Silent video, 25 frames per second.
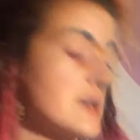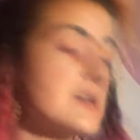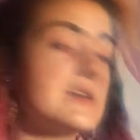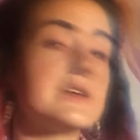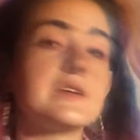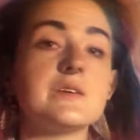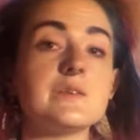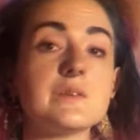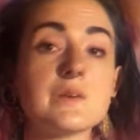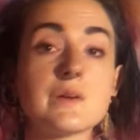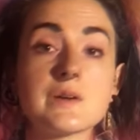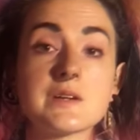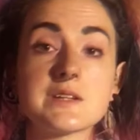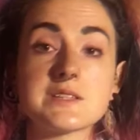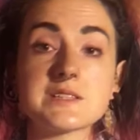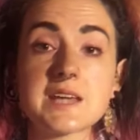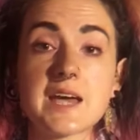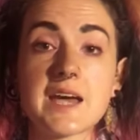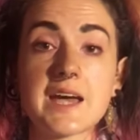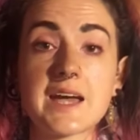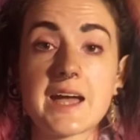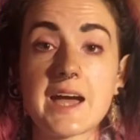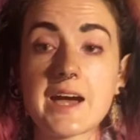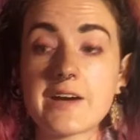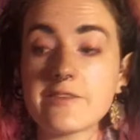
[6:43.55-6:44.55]
You notice
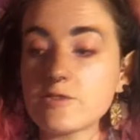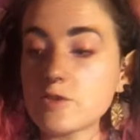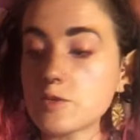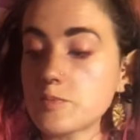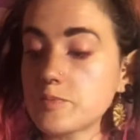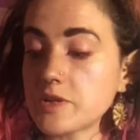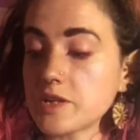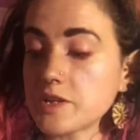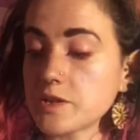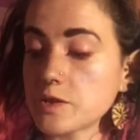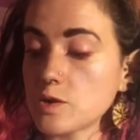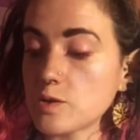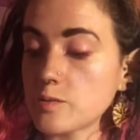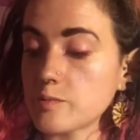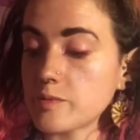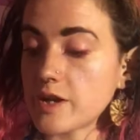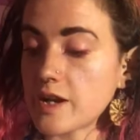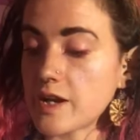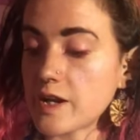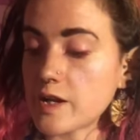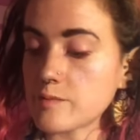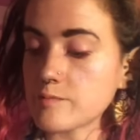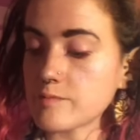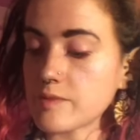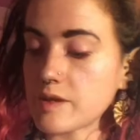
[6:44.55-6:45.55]
I have a pillow
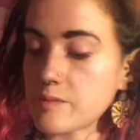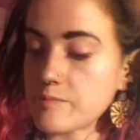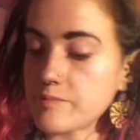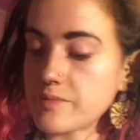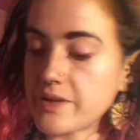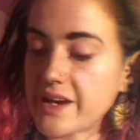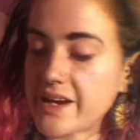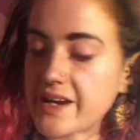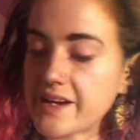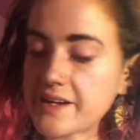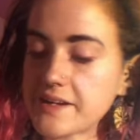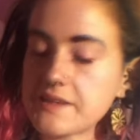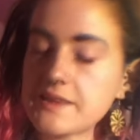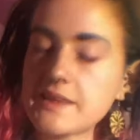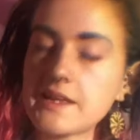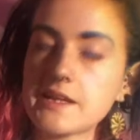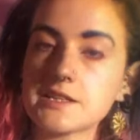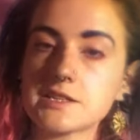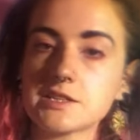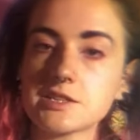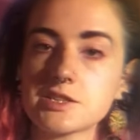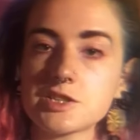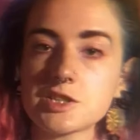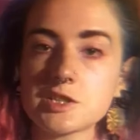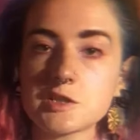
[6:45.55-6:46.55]
behind my back.
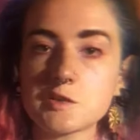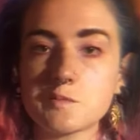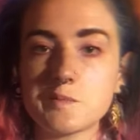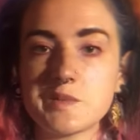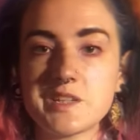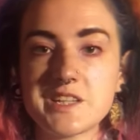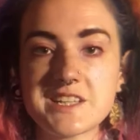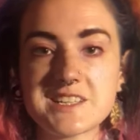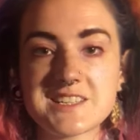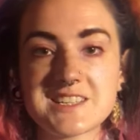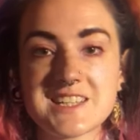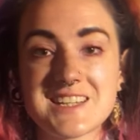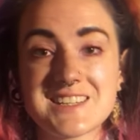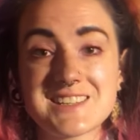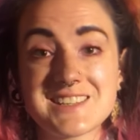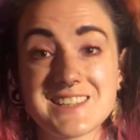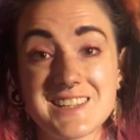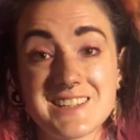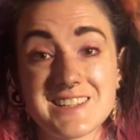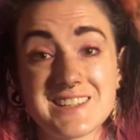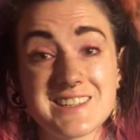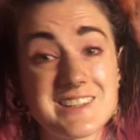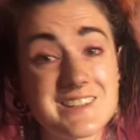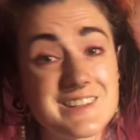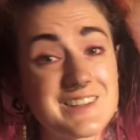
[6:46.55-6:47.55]
That's just because I sit
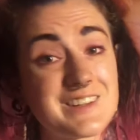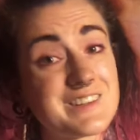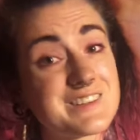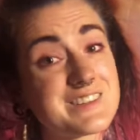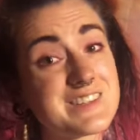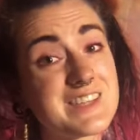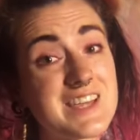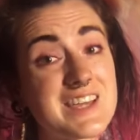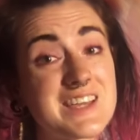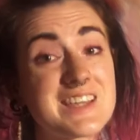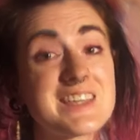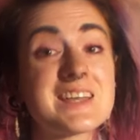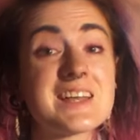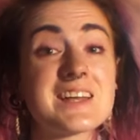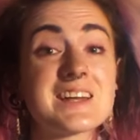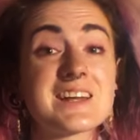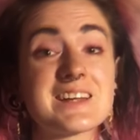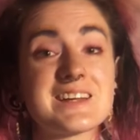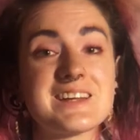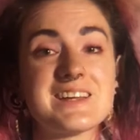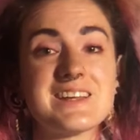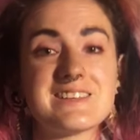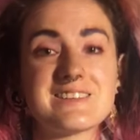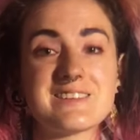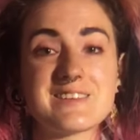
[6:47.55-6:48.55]
here all day and I
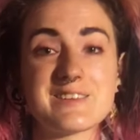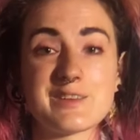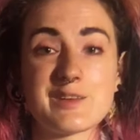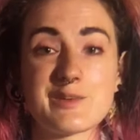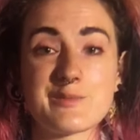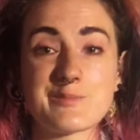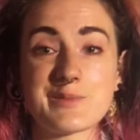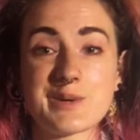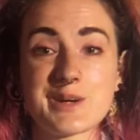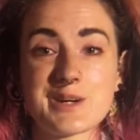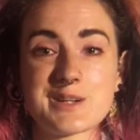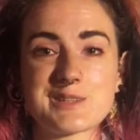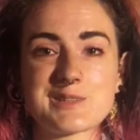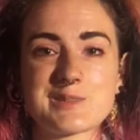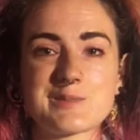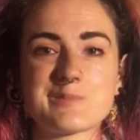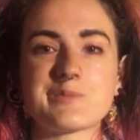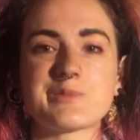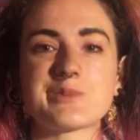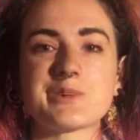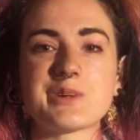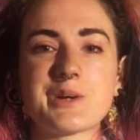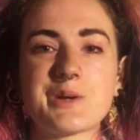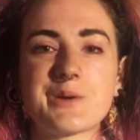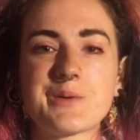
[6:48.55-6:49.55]
need the lumbar
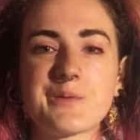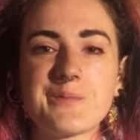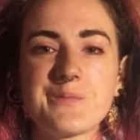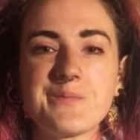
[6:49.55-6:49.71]
support.